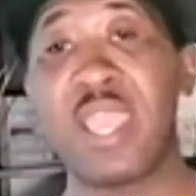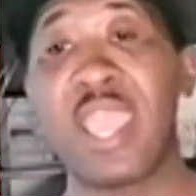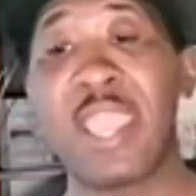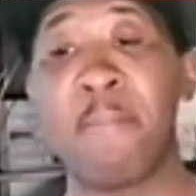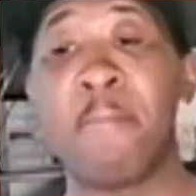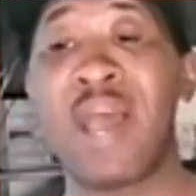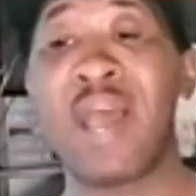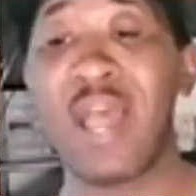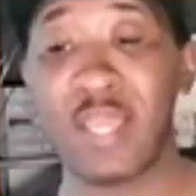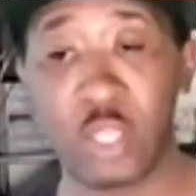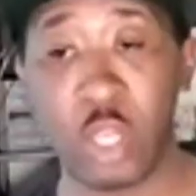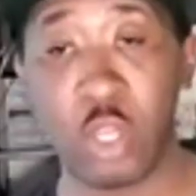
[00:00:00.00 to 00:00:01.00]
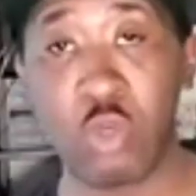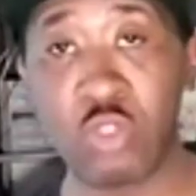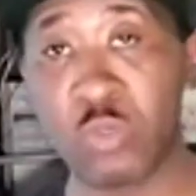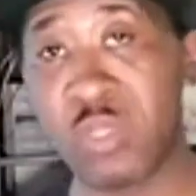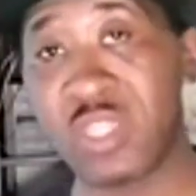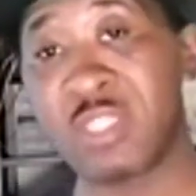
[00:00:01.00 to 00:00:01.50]
a bond
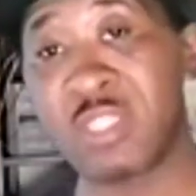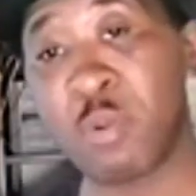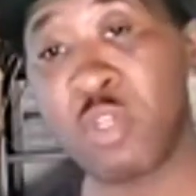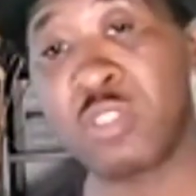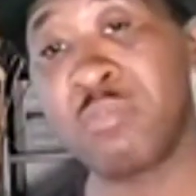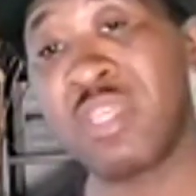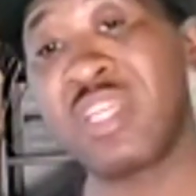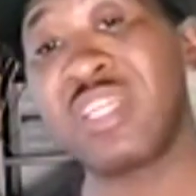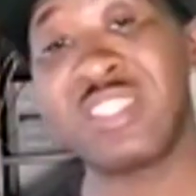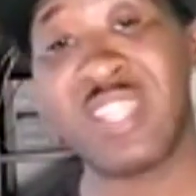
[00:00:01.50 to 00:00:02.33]
closer with this person because